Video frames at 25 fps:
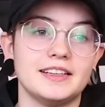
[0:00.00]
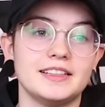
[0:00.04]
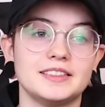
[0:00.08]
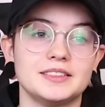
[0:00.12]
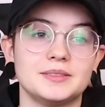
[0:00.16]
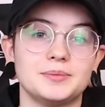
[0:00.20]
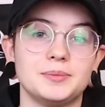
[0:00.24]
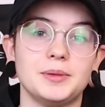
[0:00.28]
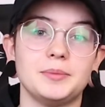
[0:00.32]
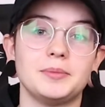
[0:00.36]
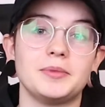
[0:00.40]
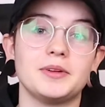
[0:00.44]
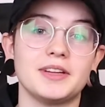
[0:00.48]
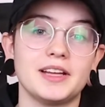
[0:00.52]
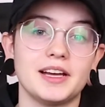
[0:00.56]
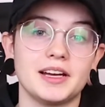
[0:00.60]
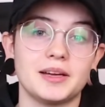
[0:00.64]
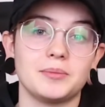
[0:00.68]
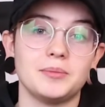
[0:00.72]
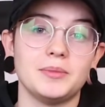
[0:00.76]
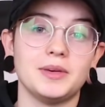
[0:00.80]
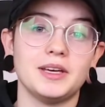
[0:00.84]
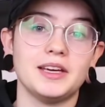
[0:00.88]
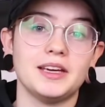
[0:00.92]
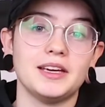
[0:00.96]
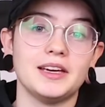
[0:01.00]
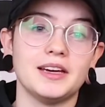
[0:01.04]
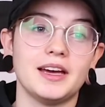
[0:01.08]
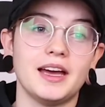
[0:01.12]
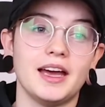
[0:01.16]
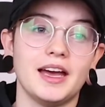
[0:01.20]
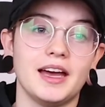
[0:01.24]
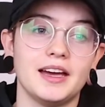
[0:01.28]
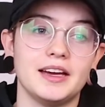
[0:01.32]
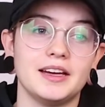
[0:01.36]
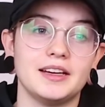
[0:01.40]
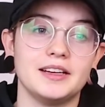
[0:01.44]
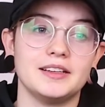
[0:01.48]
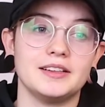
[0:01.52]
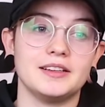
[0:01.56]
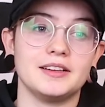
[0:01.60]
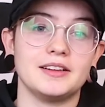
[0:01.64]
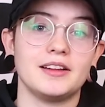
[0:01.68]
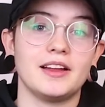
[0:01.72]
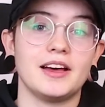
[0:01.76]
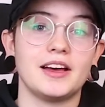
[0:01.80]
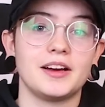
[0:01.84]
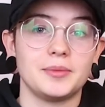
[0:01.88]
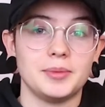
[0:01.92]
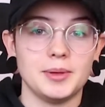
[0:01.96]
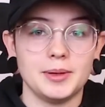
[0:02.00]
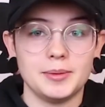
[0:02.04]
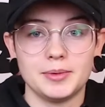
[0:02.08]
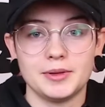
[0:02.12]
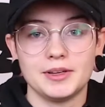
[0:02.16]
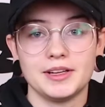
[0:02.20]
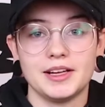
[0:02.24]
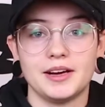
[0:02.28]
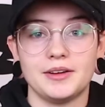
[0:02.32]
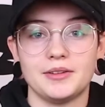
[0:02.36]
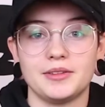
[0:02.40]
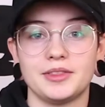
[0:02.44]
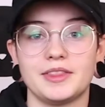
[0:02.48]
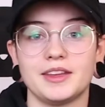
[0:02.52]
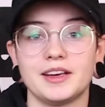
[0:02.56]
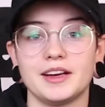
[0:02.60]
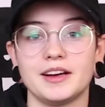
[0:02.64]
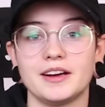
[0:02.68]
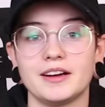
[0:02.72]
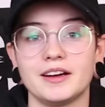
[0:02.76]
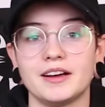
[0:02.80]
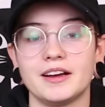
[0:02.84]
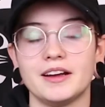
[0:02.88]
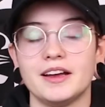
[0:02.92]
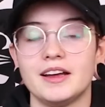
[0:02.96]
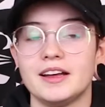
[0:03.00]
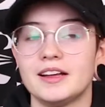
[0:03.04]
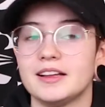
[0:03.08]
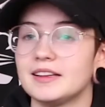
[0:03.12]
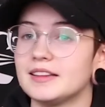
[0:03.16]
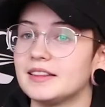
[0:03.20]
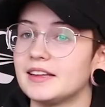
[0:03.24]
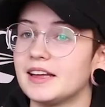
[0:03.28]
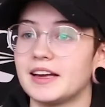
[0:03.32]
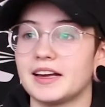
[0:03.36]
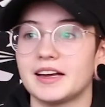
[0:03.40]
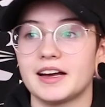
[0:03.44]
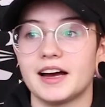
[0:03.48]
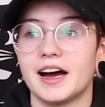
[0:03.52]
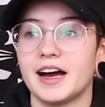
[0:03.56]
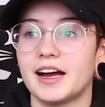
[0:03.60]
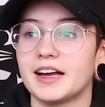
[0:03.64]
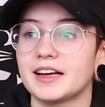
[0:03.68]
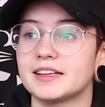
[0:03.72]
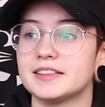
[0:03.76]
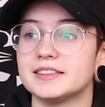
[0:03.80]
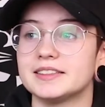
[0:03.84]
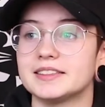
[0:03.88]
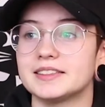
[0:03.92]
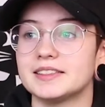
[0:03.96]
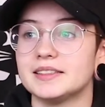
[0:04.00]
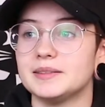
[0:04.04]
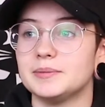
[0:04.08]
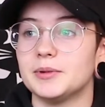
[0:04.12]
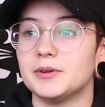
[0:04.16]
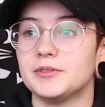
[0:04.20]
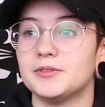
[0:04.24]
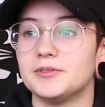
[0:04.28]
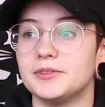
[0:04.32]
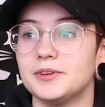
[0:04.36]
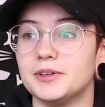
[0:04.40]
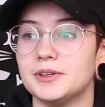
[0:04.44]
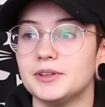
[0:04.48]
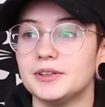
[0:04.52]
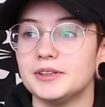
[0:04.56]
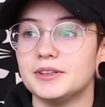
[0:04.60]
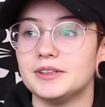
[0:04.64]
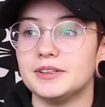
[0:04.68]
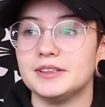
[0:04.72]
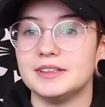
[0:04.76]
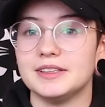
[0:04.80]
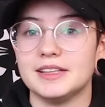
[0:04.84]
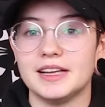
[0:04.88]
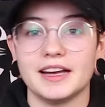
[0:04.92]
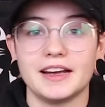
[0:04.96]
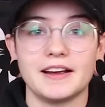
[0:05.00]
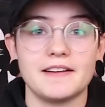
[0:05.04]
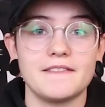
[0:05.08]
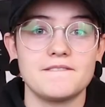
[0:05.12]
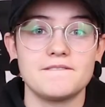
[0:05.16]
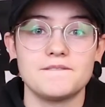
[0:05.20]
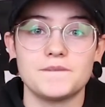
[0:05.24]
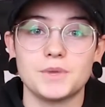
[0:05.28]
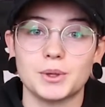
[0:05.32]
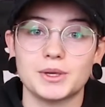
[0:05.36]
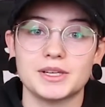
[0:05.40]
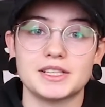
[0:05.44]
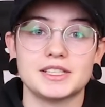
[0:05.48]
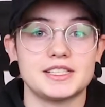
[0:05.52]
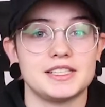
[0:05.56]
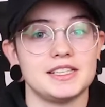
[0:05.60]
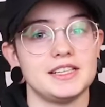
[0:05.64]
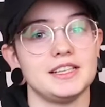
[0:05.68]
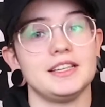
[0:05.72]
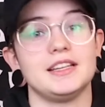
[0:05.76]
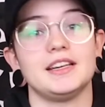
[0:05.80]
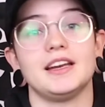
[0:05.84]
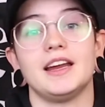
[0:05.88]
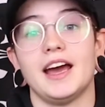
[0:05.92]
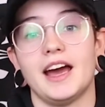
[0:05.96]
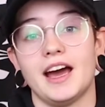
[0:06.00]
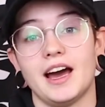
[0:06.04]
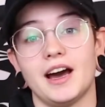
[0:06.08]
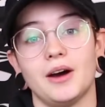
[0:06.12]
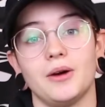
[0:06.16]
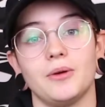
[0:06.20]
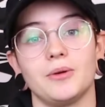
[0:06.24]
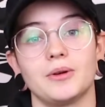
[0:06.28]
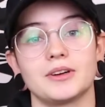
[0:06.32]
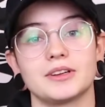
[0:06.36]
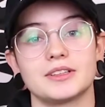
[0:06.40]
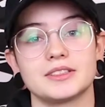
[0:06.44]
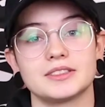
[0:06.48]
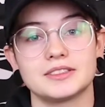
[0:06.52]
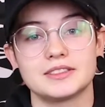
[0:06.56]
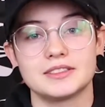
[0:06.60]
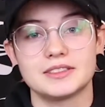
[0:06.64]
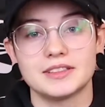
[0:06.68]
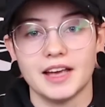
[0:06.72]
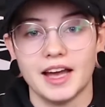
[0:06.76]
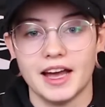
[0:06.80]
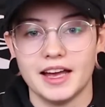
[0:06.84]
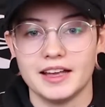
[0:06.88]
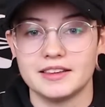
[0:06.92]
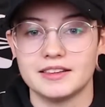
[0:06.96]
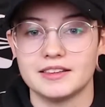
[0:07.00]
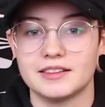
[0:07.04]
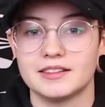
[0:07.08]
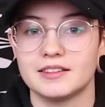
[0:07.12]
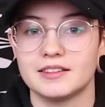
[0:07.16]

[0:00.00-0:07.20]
is, people like me and a lot of people out there, I can sleep a full 14 hours and